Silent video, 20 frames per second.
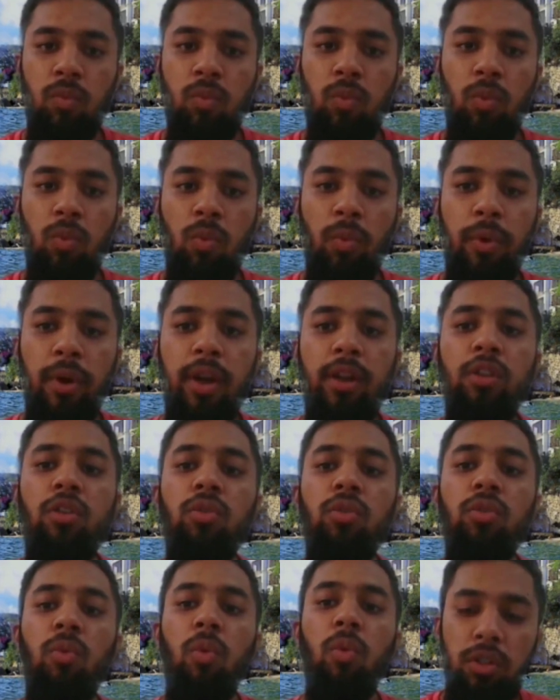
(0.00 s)
Where do you
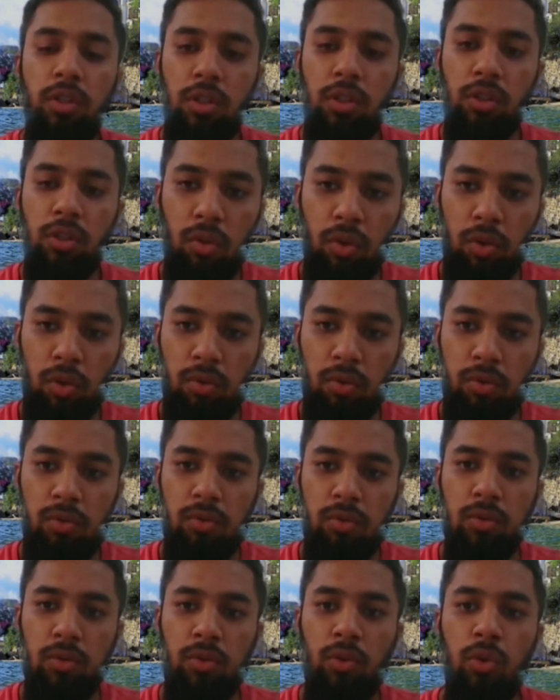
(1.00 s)
want to go?
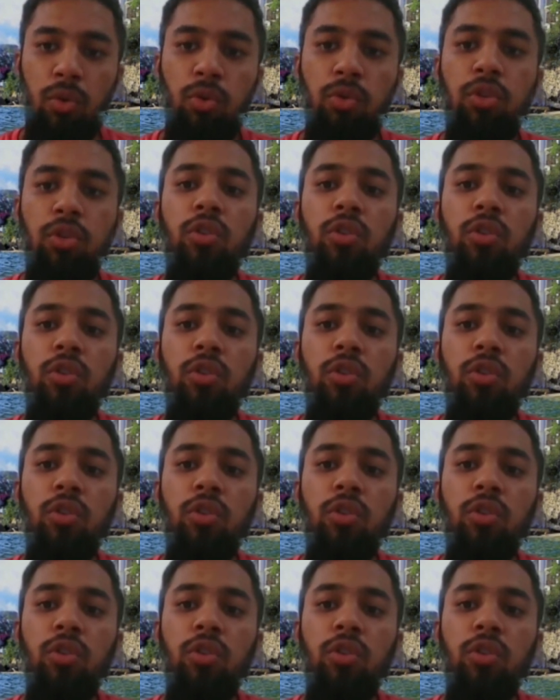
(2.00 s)
Who do you